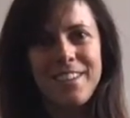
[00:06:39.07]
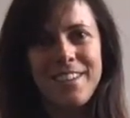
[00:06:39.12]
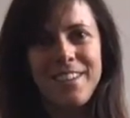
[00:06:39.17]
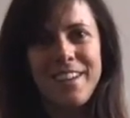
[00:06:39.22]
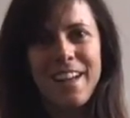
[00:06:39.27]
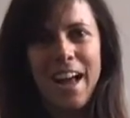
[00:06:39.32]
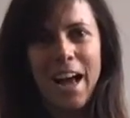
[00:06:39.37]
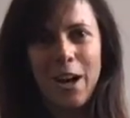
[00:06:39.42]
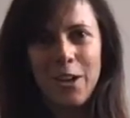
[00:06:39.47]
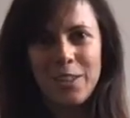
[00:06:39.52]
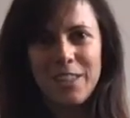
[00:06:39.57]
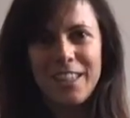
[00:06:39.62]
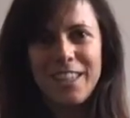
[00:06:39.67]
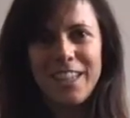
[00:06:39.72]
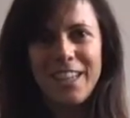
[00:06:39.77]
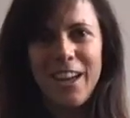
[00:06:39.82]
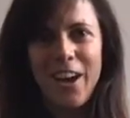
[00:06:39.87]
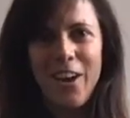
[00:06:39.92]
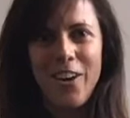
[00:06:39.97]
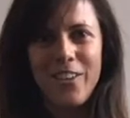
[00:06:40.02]
How did it
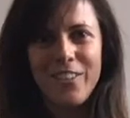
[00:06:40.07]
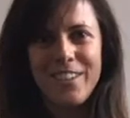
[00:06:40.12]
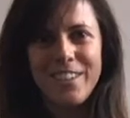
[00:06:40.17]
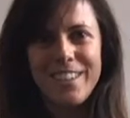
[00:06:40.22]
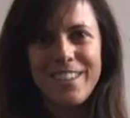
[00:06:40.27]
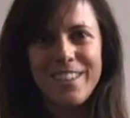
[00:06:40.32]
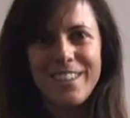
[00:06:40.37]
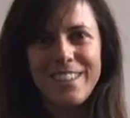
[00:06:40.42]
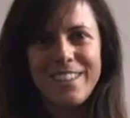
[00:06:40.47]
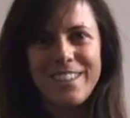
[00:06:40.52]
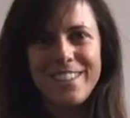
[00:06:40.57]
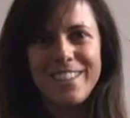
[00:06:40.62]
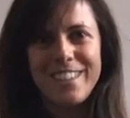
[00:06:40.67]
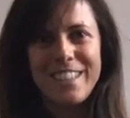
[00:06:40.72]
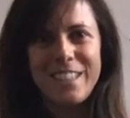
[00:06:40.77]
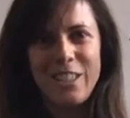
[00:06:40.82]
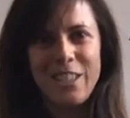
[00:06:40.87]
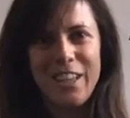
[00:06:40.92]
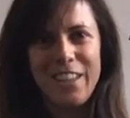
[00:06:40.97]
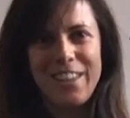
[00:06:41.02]
go? Did
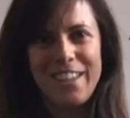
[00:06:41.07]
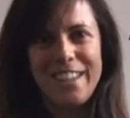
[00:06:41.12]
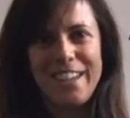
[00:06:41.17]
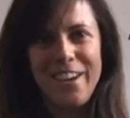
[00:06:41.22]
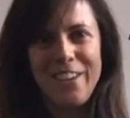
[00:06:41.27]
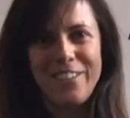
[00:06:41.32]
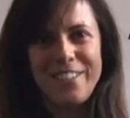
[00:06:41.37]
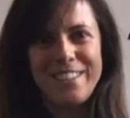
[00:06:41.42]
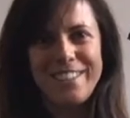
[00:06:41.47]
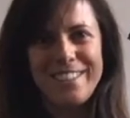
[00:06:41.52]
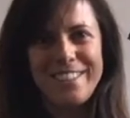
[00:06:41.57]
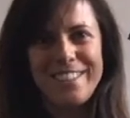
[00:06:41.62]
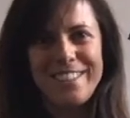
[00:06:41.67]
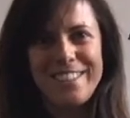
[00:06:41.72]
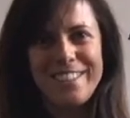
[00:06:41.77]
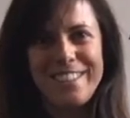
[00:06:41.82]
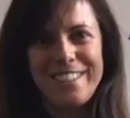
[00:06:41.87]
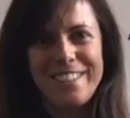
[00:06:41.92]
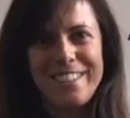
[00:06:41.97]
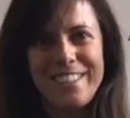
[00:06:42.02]
you get the notes?
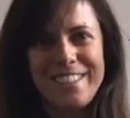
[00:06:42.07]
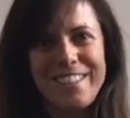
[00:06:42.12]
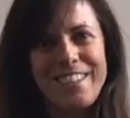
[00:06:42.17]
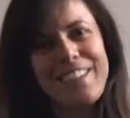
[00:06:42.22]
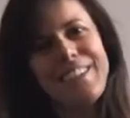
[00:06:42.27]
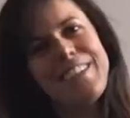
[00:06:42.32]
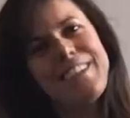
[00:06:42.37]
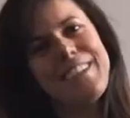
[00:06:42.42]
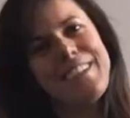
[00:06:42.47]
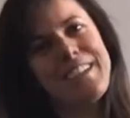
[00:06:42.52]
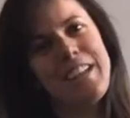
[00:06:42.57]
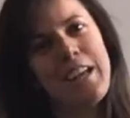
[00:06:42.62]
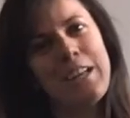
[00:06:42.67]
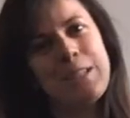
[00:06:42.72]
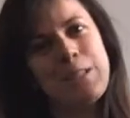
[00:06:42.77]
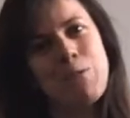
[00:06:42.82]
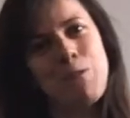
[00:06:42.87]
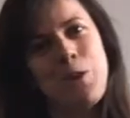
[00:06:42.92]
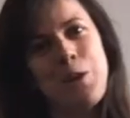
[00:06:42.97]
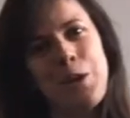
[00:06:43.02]

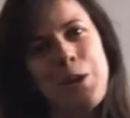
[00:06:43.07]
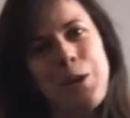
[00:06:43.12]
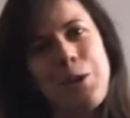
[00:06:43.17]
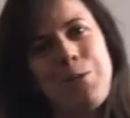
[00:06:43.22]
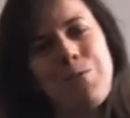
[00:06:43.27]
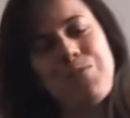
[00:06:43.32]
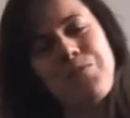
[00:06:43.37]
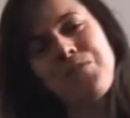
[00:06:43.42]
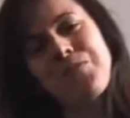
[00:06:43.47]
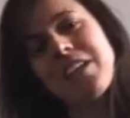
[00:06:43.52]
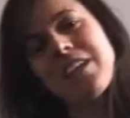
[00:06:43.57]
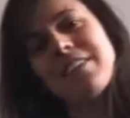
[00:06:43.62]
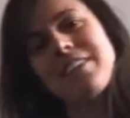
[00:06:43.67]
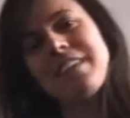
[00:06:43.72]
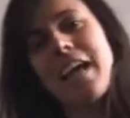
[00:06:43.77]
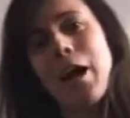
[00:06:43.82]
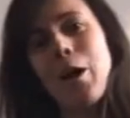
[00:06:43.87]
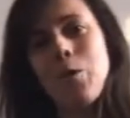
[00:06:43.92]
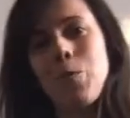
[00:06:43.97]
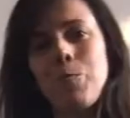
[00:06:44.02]
Nice work.
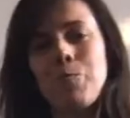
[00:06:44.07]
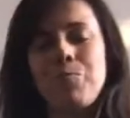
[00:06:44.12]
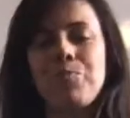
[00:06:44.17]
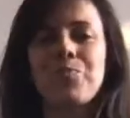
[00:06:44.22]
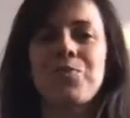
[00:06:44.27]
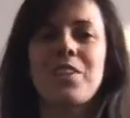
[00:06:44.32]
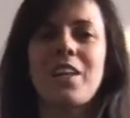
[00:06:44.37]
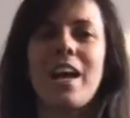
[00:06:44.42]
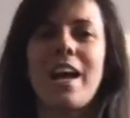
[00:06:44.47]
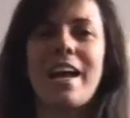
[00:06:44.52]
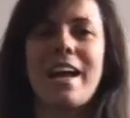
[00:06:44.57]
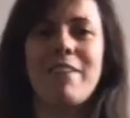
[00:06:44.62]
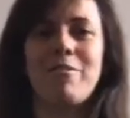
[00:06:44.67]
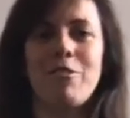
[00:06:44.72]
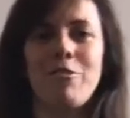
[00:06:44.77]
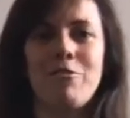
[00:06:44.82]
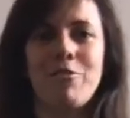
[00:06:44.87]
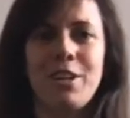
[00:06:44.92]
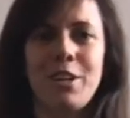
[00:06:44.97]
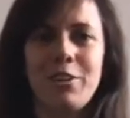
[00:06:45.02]
Now, I have a
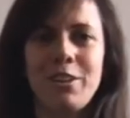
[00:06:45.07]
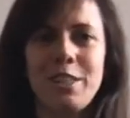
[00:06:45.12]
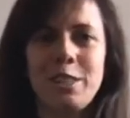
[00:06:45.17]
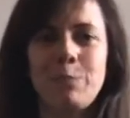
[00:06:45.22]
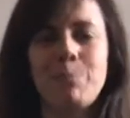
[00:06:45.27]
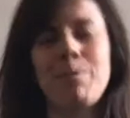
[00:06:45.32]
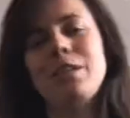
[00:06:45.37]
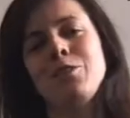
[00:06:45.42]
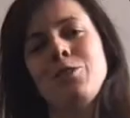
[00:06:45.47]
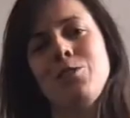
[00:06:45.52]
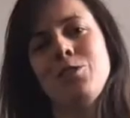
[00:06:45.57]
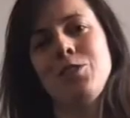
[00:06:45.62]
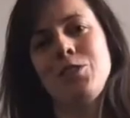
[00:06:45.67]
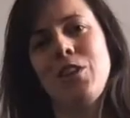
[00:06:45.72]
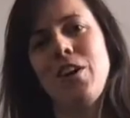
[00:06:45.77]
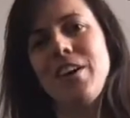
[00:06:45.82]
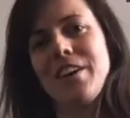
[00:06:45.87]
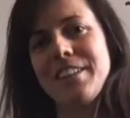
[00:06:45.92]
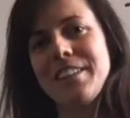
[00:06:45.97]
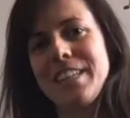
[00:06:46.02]
very special
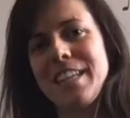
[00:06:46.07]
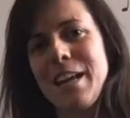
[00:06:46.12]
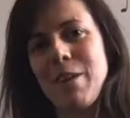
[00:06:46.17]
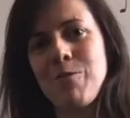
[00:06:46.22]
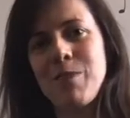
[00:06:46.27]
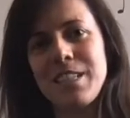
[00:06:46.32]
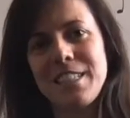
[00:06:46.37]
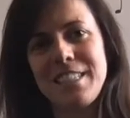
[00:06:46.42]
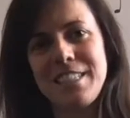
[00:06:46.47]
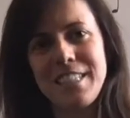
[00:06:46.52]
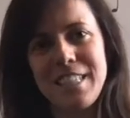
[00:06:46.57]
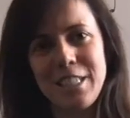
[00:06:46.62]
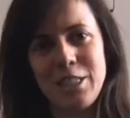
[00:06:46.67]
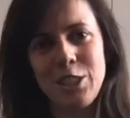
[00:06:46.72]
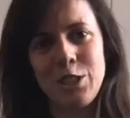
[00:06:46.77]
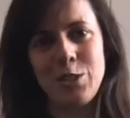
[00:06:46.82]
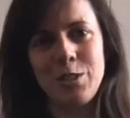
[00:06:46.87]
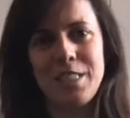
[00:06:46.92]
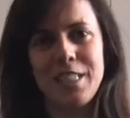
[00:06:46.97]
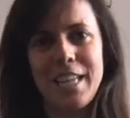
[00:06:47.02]
song that I want to teach
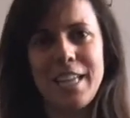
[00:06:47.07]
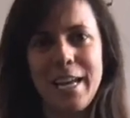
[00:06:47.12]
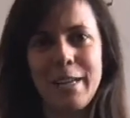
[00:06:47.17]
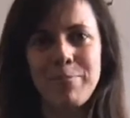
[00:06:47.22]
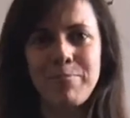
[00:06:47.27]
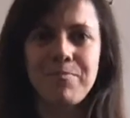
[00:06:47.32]
you today.